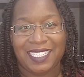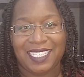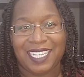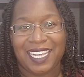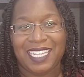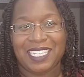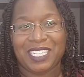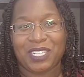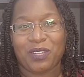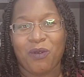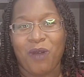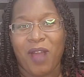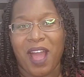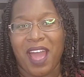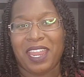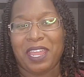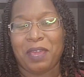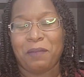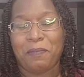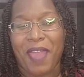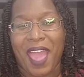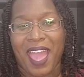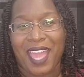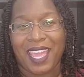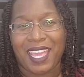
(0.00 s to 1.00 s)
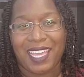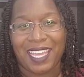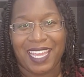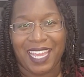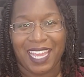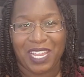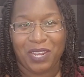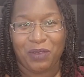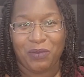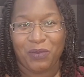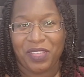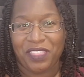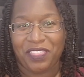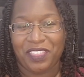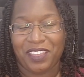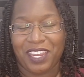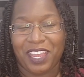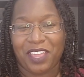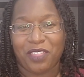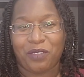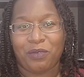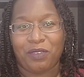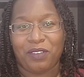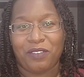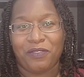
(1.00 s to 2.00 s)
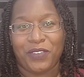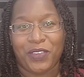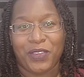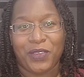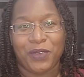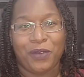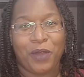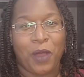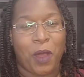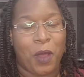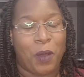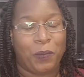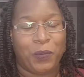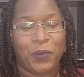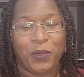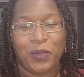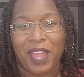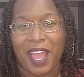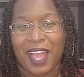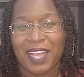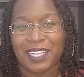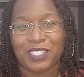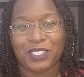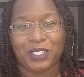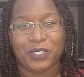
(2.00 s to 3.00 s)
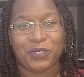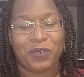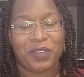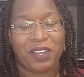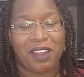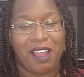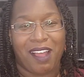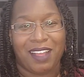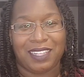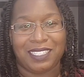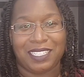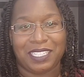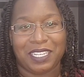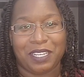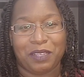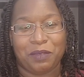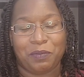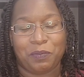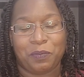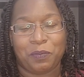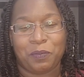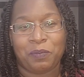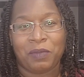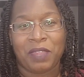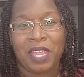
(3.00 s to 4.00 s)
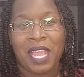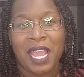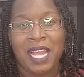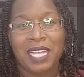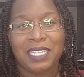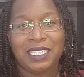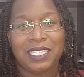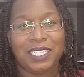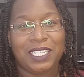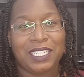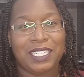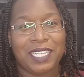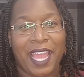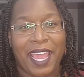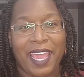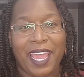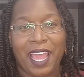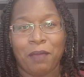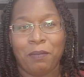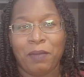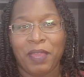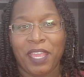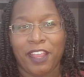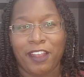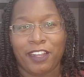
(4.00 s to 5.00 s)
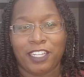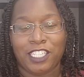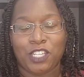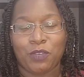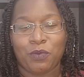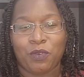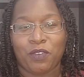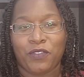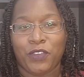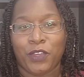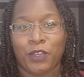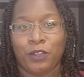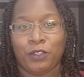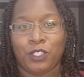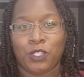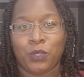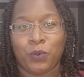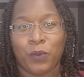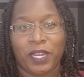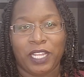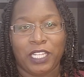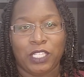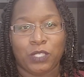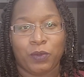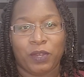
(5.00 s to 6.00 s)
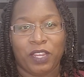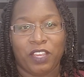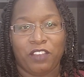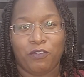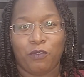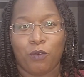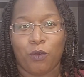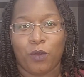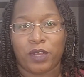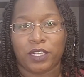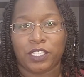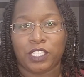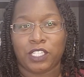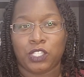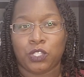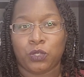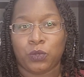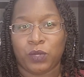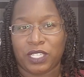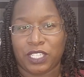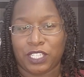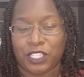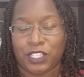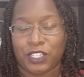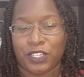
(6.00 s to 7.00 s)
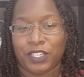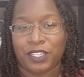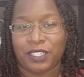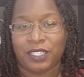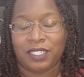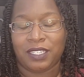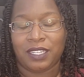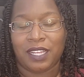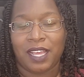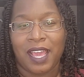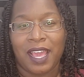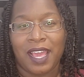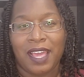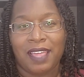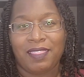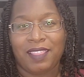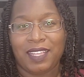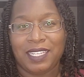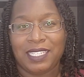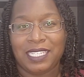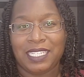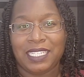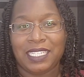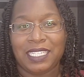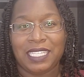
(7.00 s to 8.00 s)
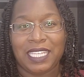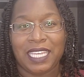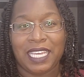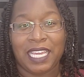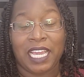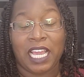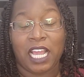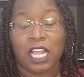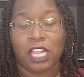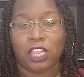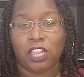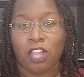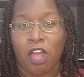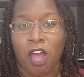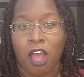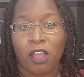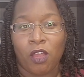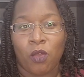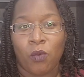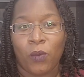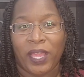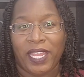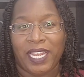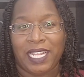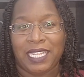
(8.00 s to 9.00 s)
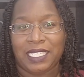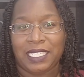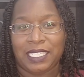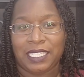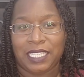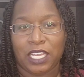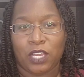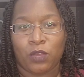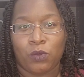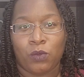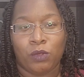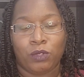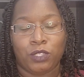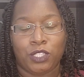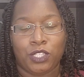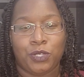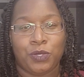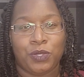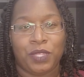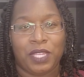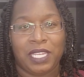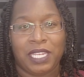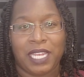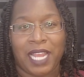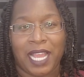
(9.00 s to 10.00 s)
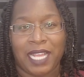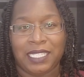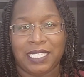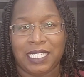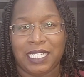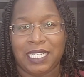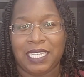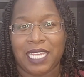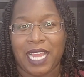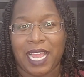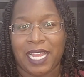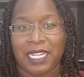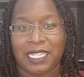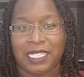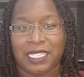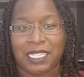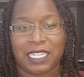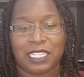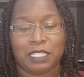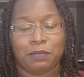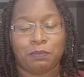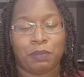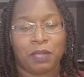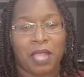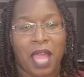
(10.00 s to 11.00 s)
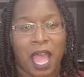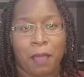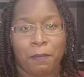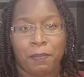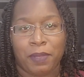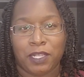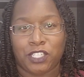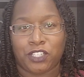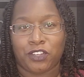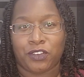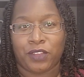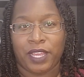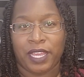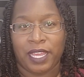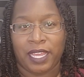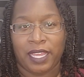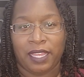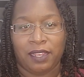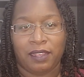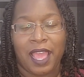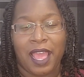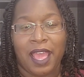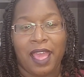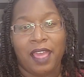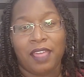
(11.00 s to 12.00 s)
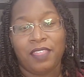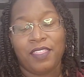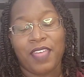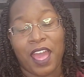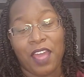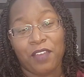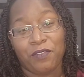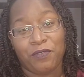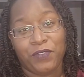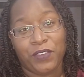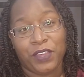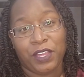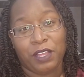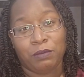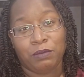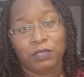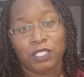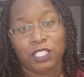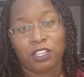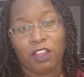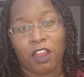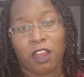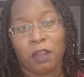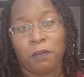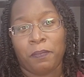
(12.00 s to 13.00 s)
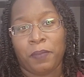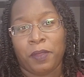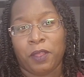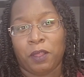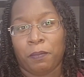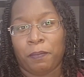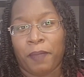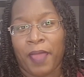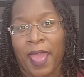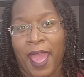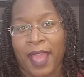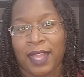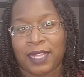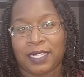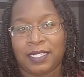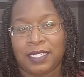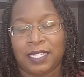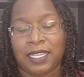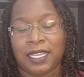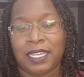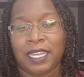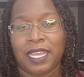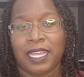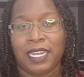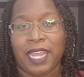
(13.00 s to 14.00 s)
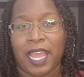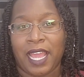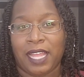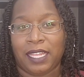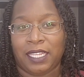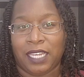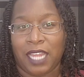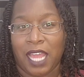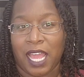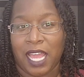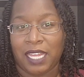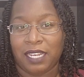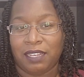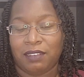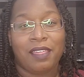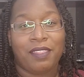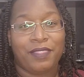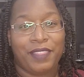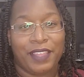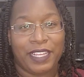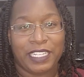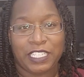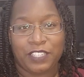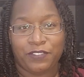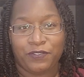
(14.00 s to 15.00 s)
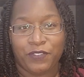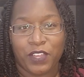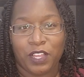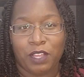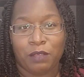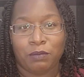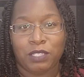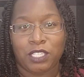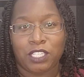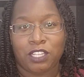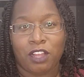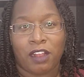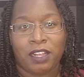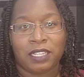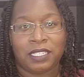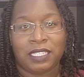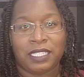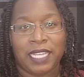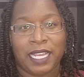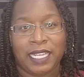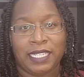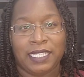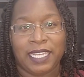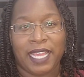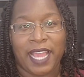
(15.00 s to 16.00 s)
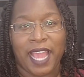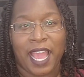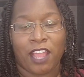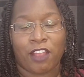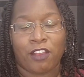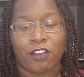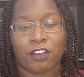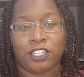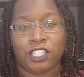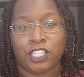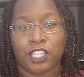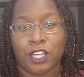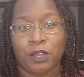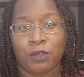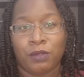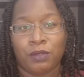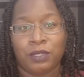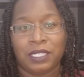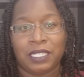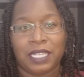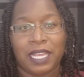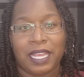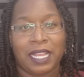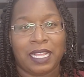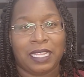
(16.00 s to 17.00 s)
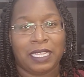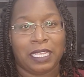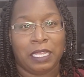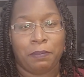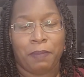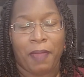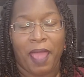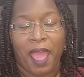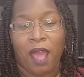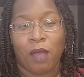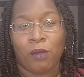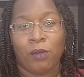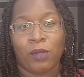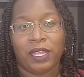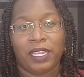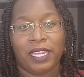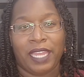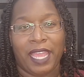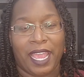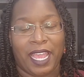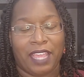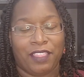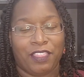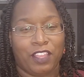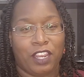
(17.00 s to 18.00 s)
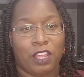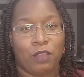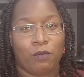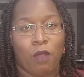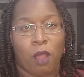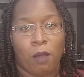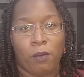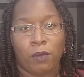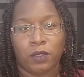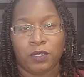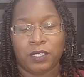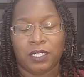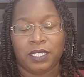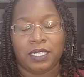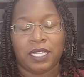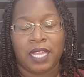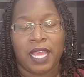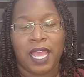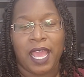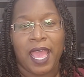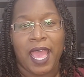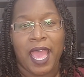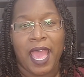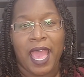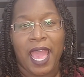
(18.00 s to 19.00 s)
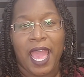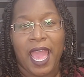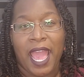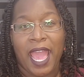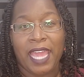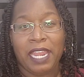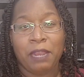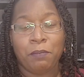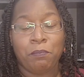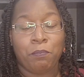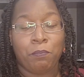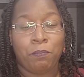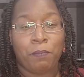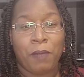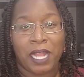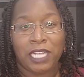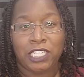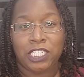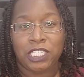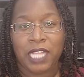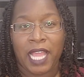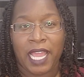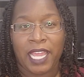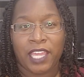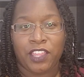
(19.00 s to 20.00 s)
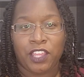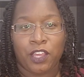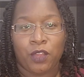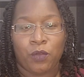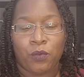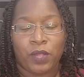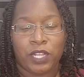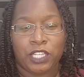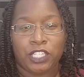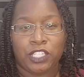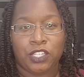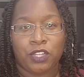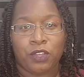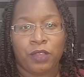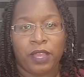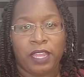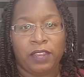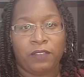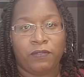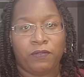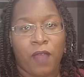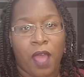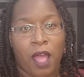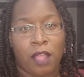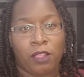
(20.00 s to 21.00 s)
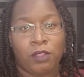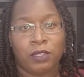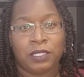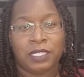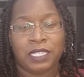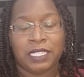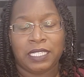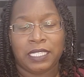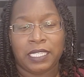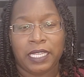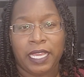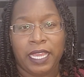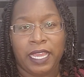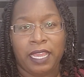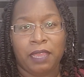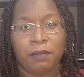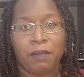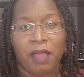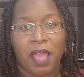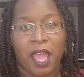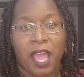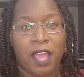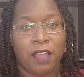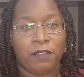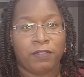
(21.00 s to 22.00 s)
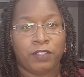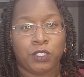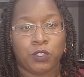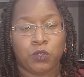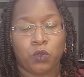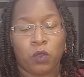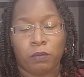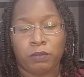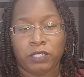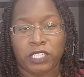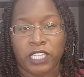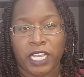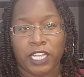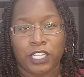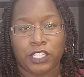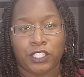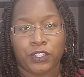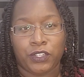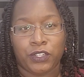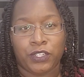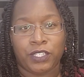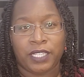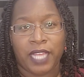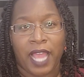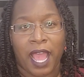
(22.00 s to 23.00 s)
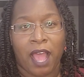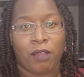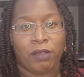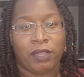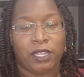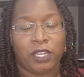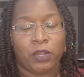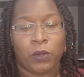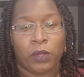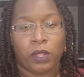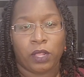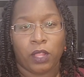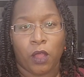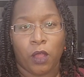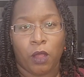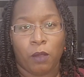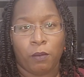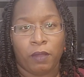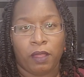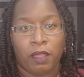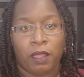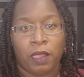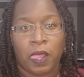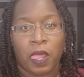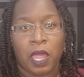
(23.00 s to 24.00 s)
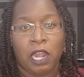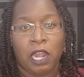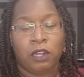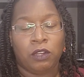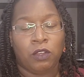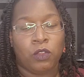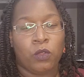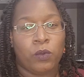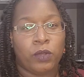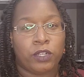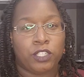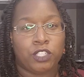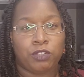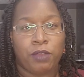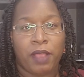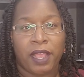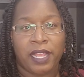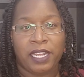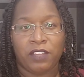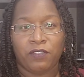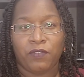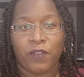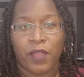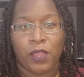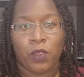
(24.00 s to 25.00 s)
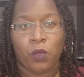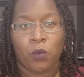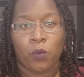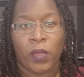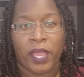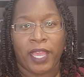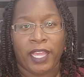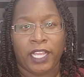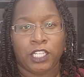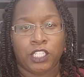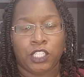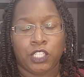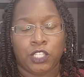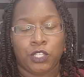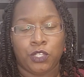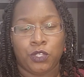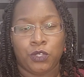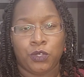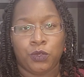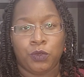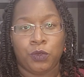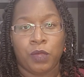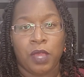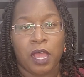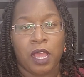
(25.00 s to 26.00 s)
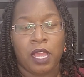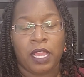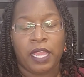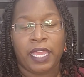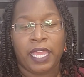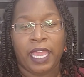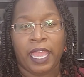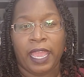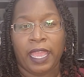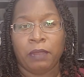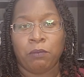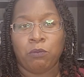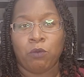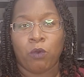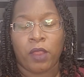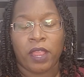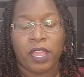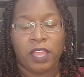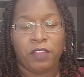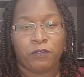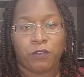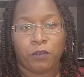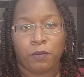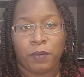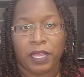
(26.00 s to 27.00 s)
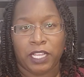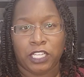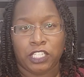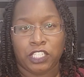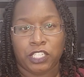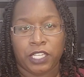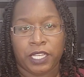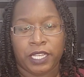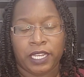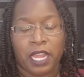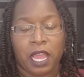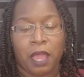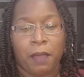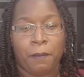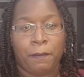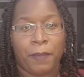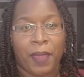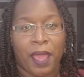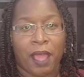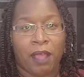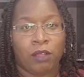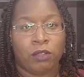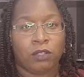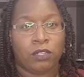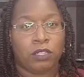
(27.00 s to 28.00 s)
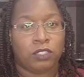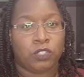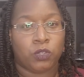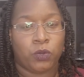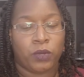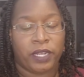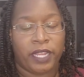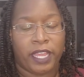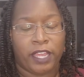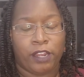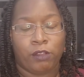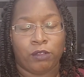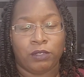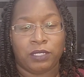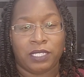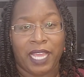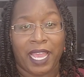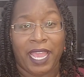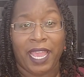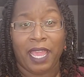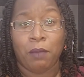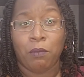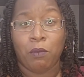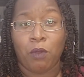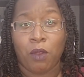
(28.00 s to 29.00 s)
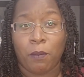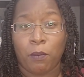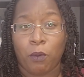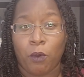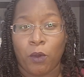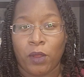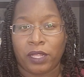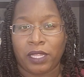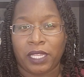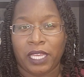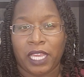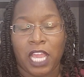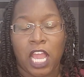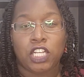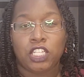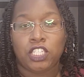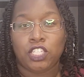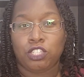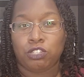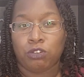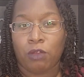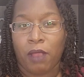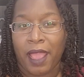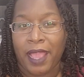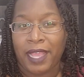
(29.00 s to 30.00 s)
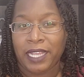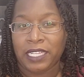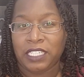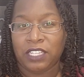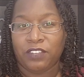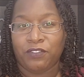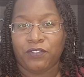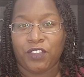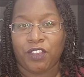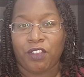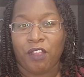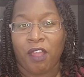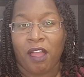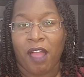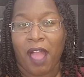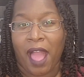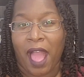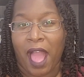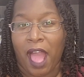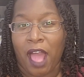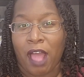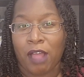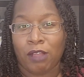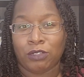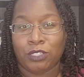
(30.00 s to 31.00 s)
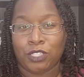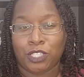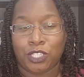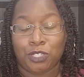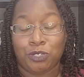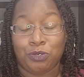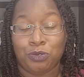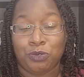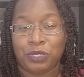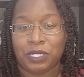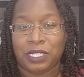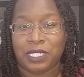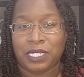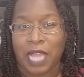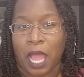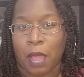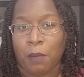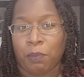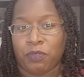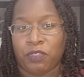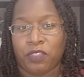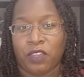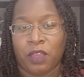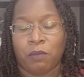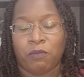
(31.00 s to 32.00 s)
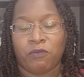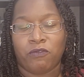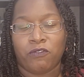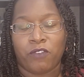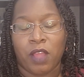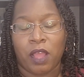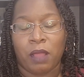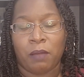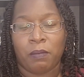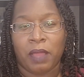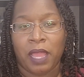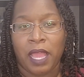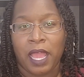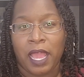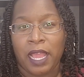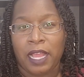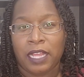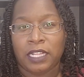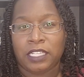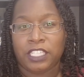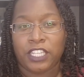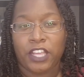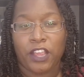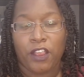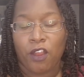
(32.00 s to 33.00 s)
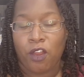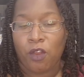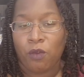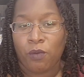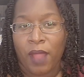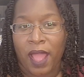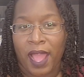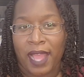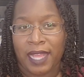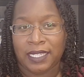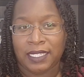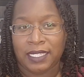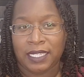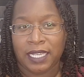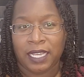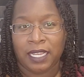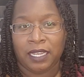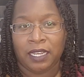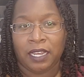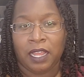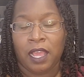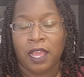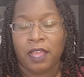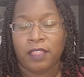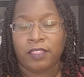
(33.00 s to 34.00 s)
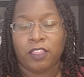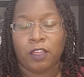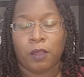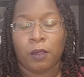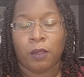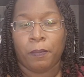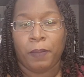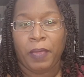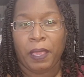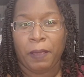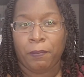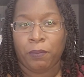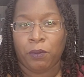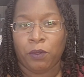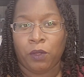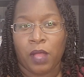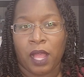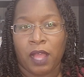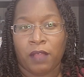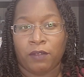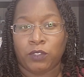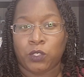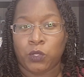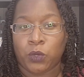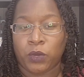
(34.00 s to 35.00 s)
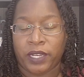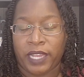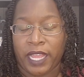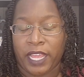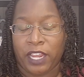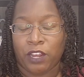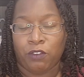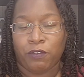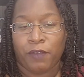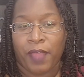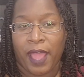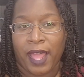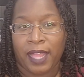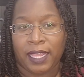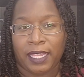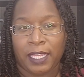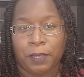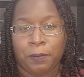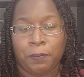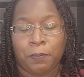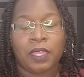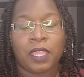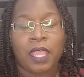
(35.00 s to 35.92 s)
it's Quana back again with another review. Hope you guys are doing awesome. So today I'm here to review 2024's Twisters. This is the long-awaited sequel to the 1996 blockbuster hit. That film starred Bill Paxton and Helen Hunt. This film stars Daisy Edgar Jones, Glen Powell, and Anthony Ramos. And much like the original, it follows a team of storm chasers out in Oklahoma who are trying to find a way to gain more information about tornadoes and, more importantly, trying to figure out how to stop them from terrorizing the people of Tornado Valley.